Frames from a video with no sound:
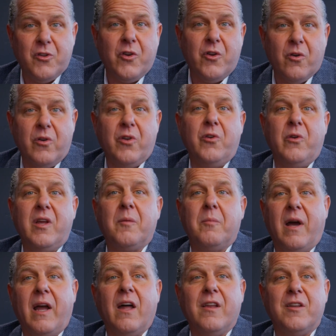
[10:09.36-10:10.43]
to your unique
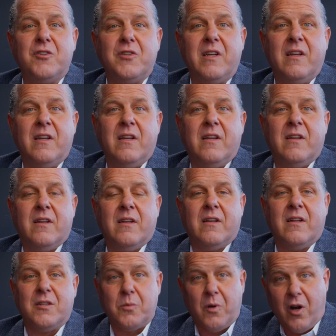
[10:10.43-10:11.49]
biology.
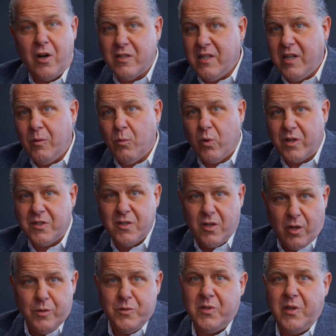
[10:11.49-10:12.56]
That's why our team works
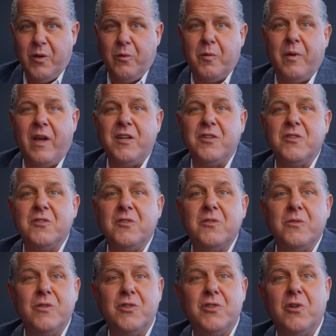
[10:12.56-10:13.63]
closely with patients
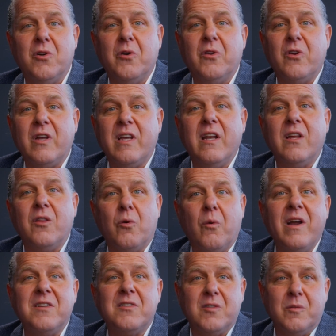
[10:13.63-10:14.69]
to ensure they're getting the
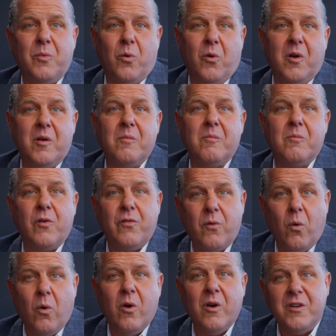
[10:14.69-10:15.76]
right support
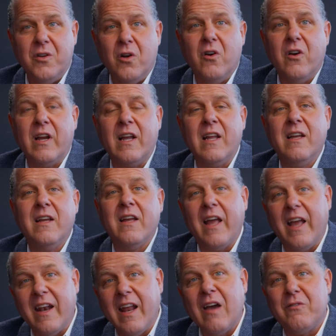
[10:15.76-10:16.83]
before, during,
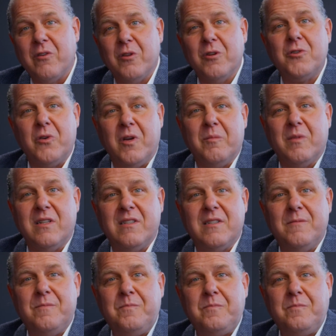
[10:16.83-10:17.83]
and after their treatments.